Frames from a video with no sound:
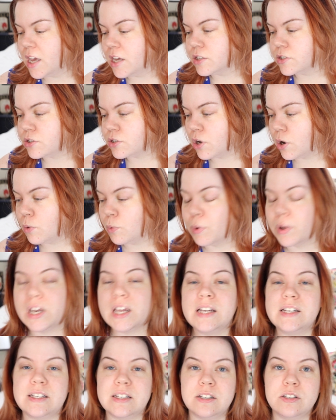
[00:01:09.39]
So what
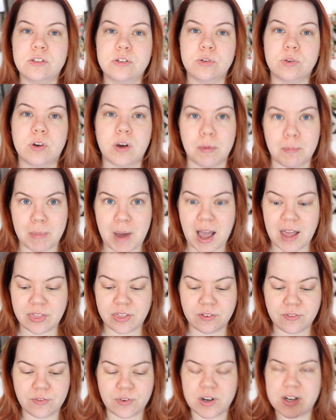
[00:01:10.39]
I did to combat
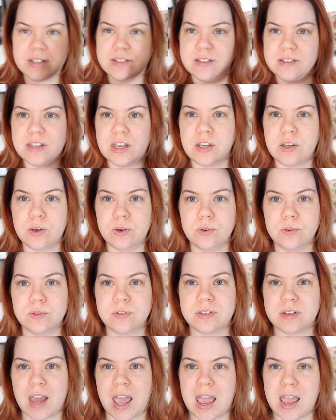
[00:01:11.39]
the frizz is I
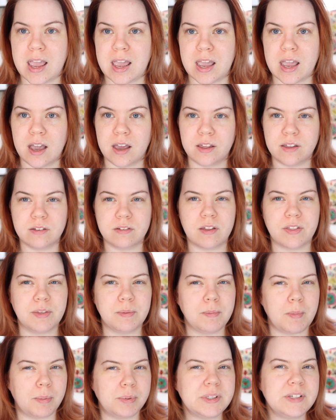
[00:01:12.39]
used a I
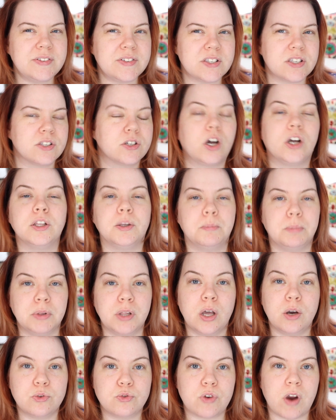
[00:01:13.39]
think I believe this is called a
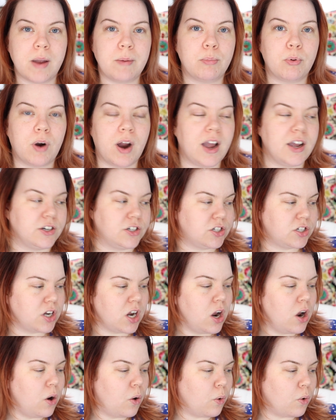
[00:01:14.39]
blow dry brush
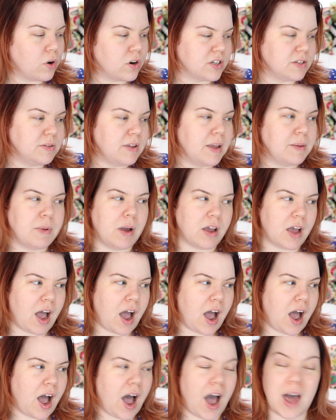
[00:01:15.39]
or sometimes
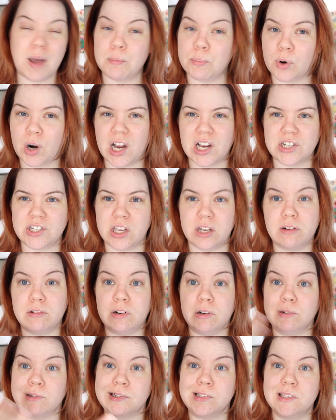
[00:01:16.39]
a hot brush I don't
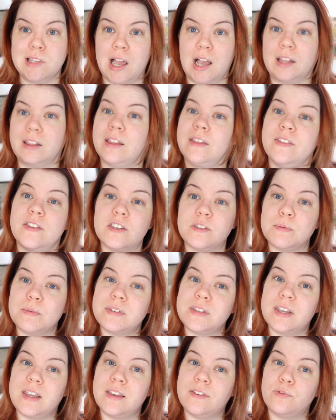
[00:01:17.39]
know exactly this
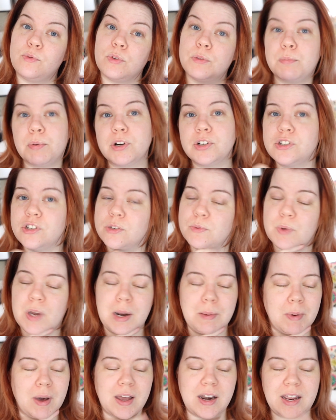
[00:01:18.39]
was a gift with purchase when
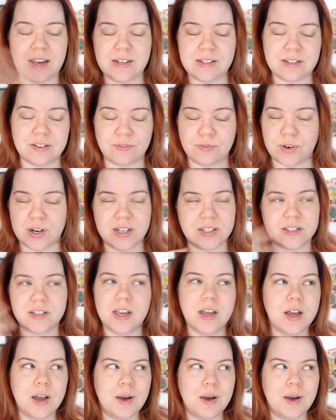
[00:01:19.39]
I bought a different